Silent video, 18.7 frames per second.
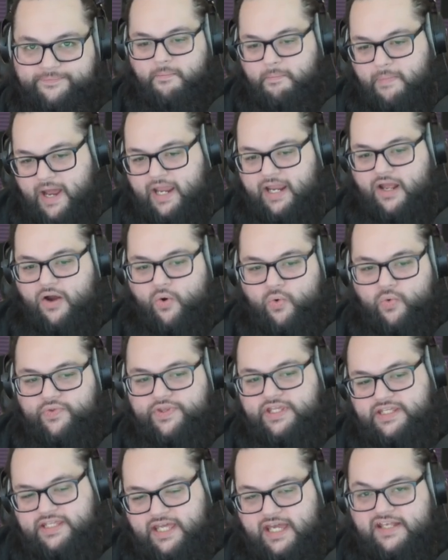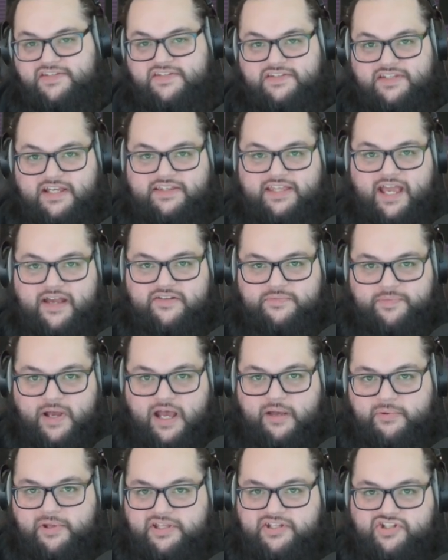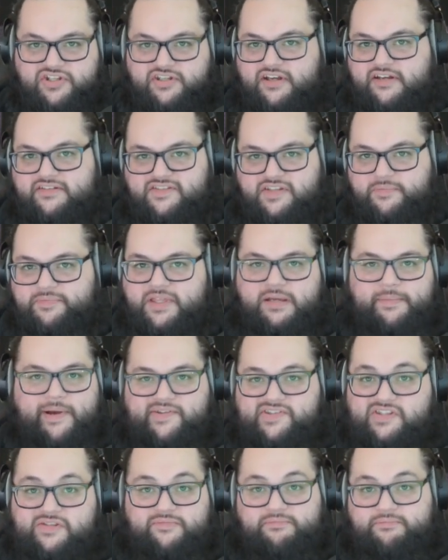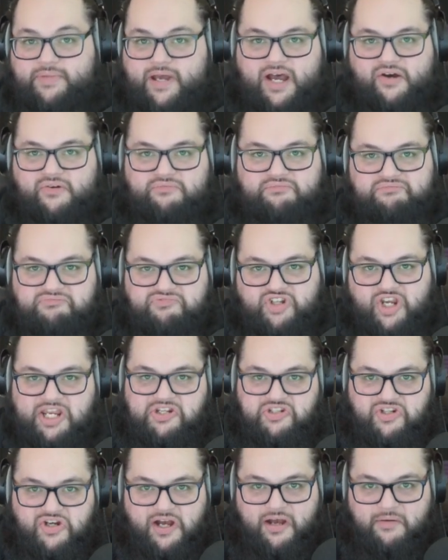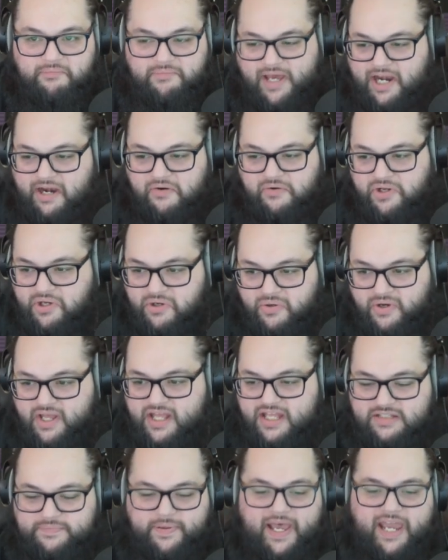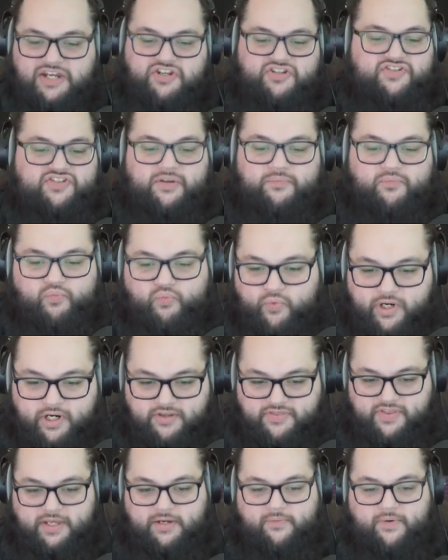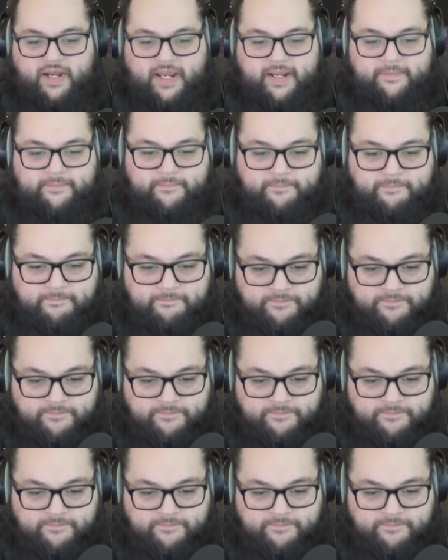My only guess is that that's probably just something about Chain Chomp. I don't know. It's probably just some weird thing, right?